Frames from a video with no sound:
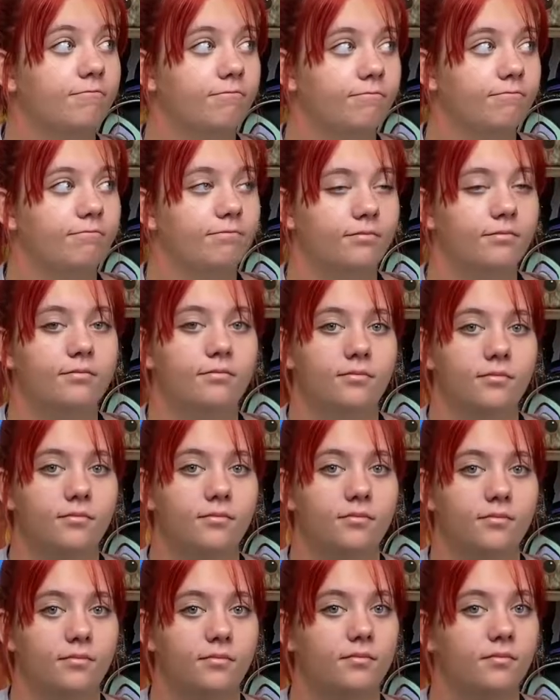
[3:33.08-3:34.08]

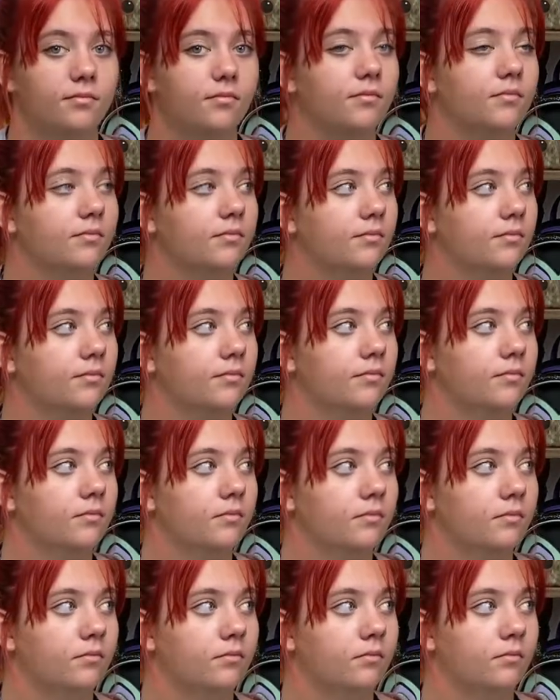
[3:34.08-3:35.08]

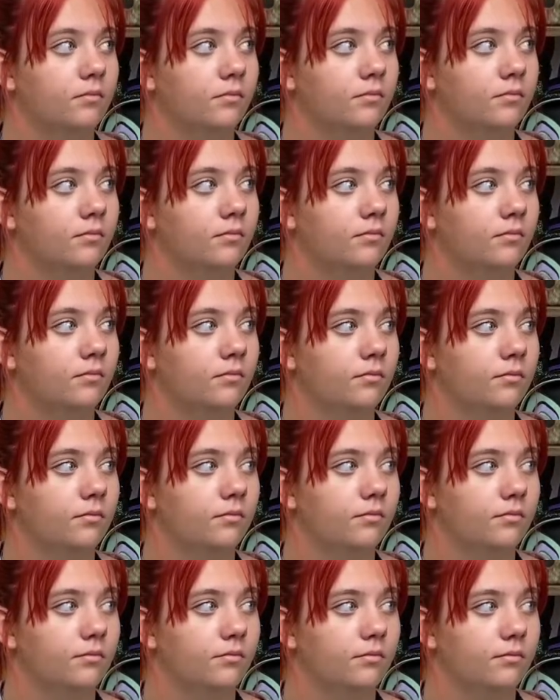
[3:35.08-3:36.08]

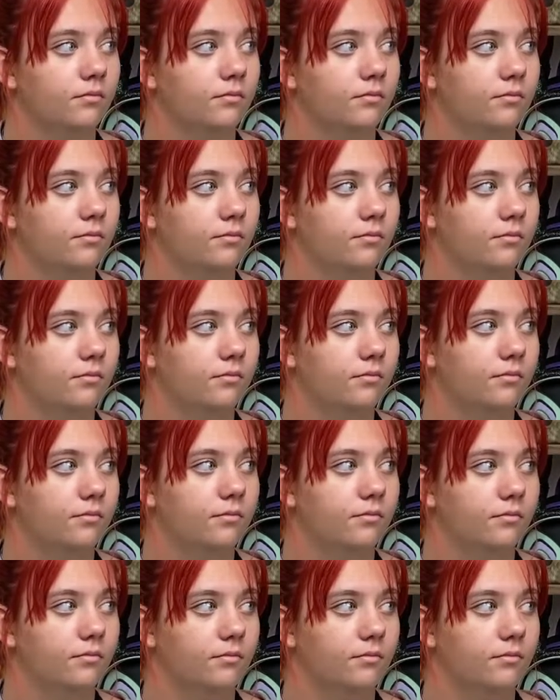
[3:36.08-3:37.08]

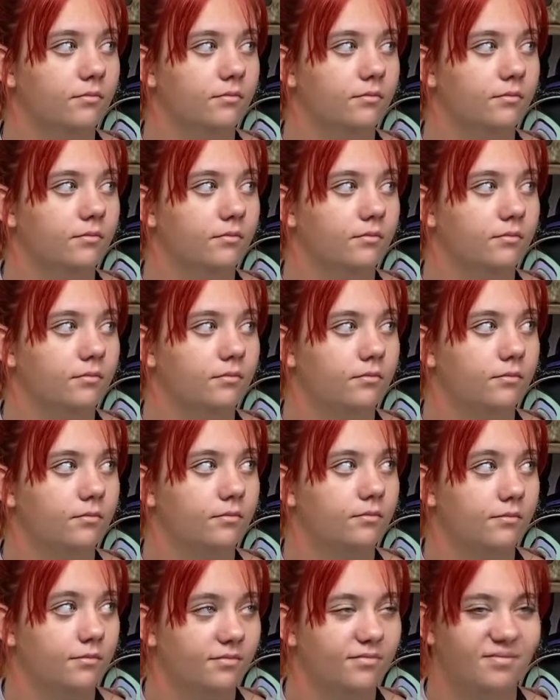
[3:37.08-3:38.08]

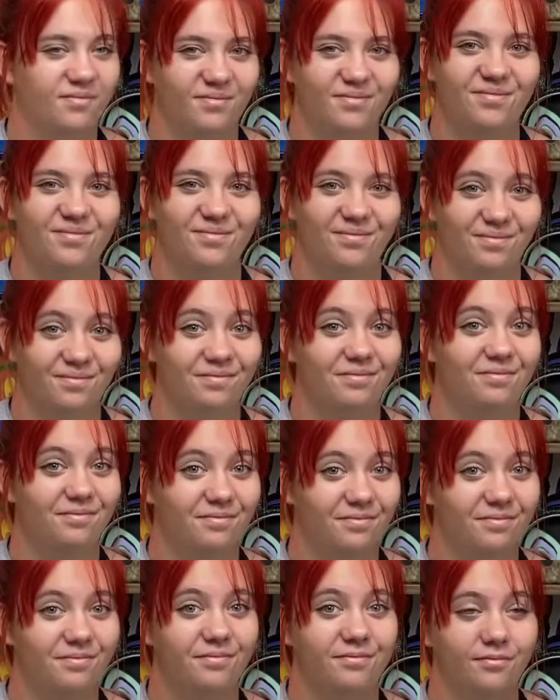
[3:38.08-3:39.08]

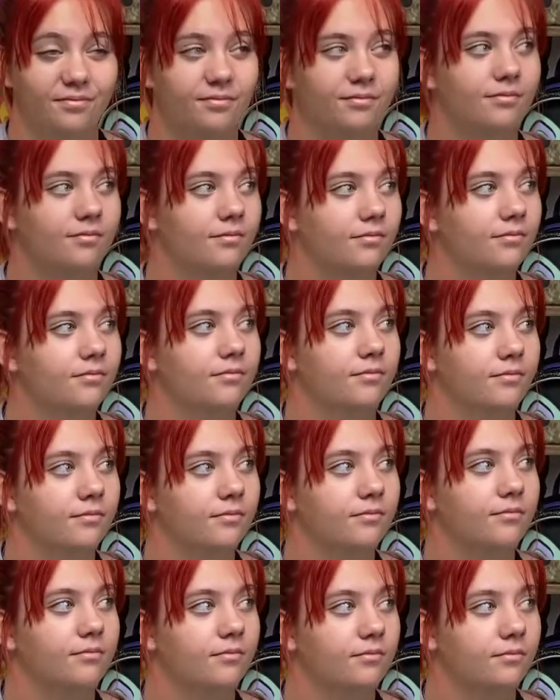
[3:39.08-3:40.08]

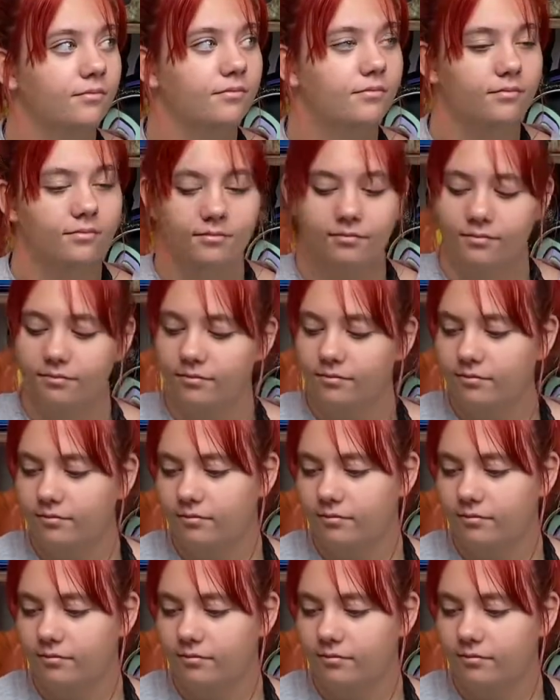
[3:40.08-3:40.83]
(silent)